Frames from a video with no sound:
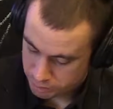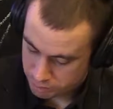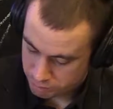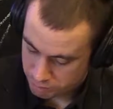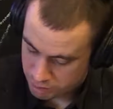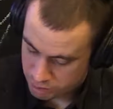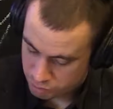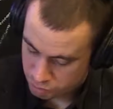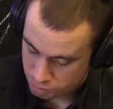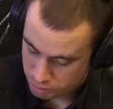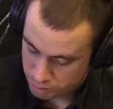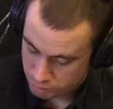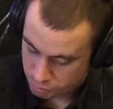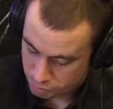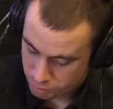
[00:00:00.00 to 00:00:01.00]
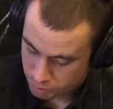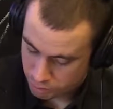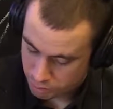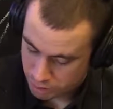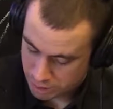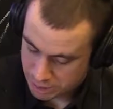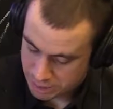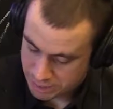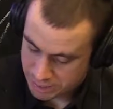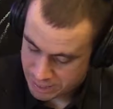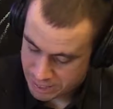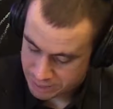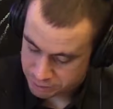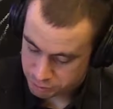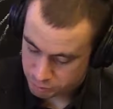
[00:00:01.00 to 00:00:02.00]
His injuries were
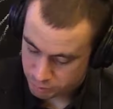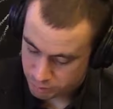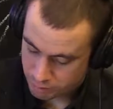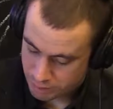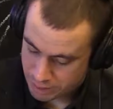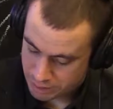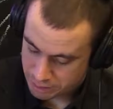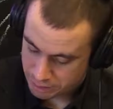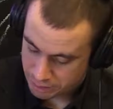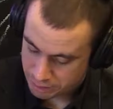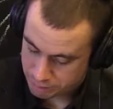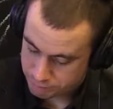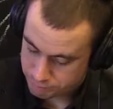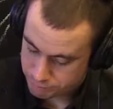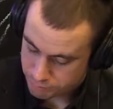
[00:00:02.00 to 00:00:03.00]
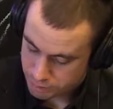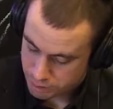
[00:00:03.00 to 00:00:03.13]
non-career ending,